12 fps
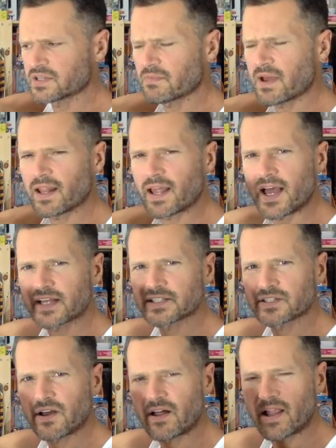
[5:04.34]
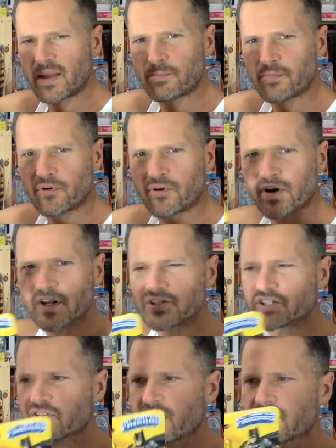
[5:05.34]
in my last haul. I'm pretty
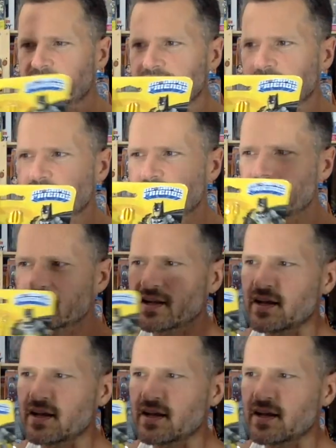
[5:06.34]
sure I didn't.